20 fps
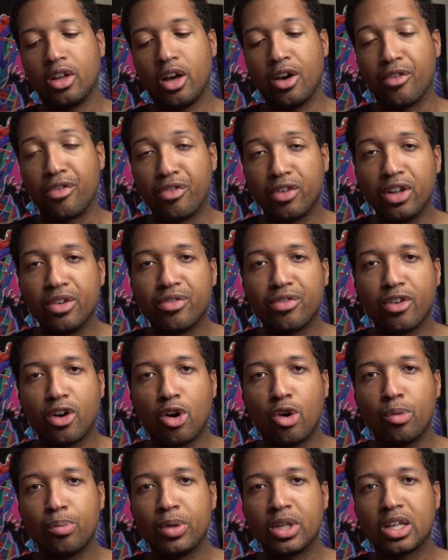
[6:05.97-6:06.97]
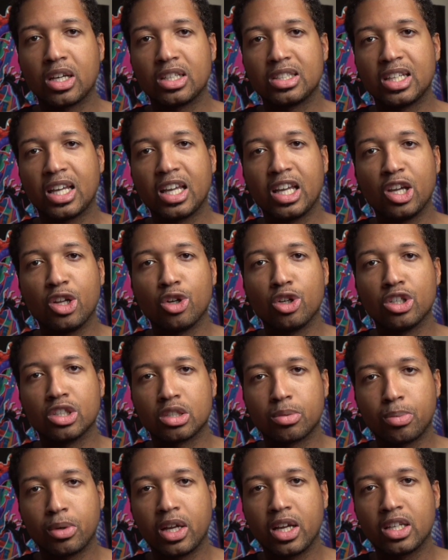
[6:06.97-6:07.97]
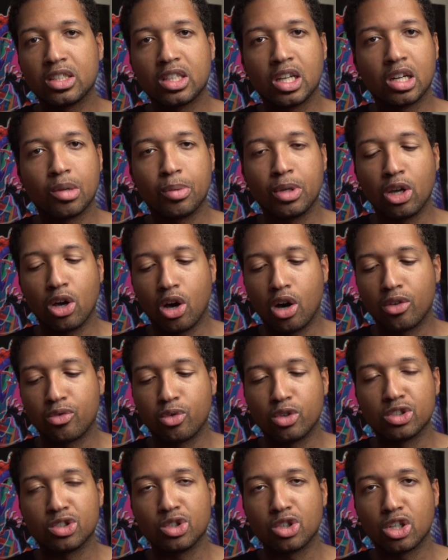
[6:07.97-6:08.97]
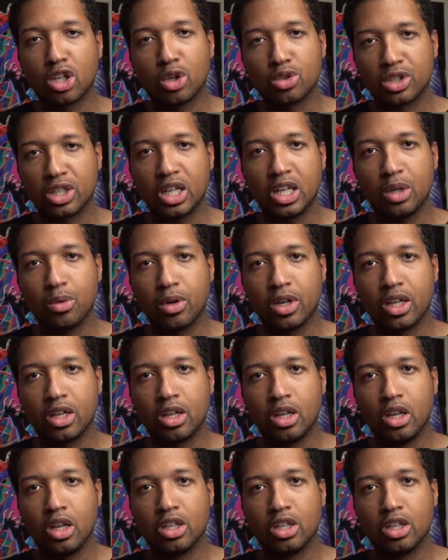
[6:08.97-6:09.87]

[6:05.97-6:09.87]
a flip phone because that inner display is going to be off once you close it anyway.